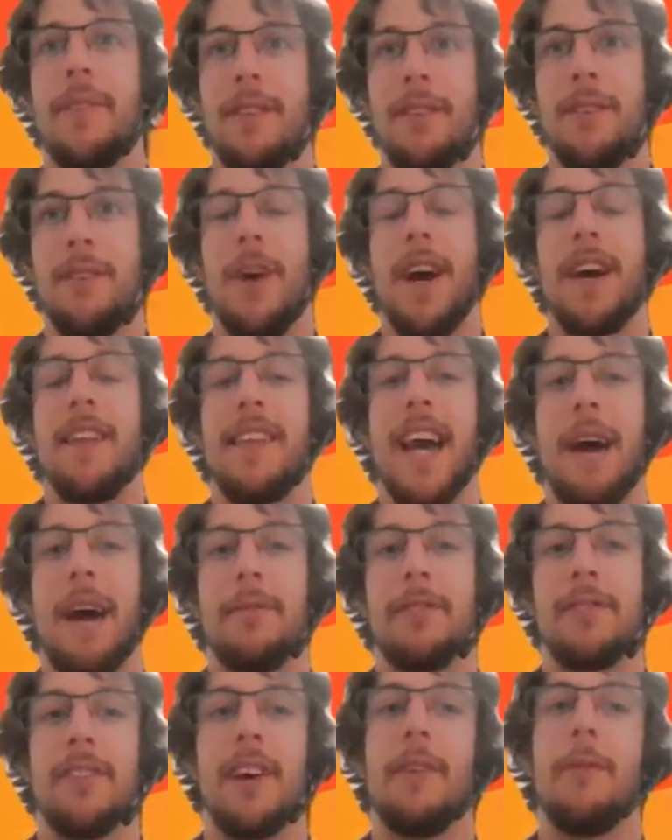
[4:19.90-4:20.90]
The way the
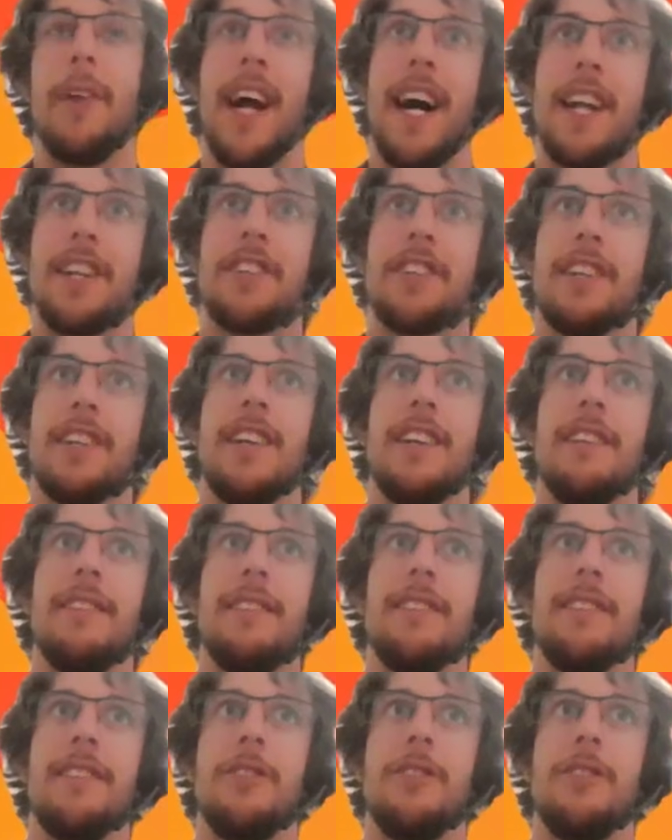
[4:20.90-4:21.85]
app is like, well, actually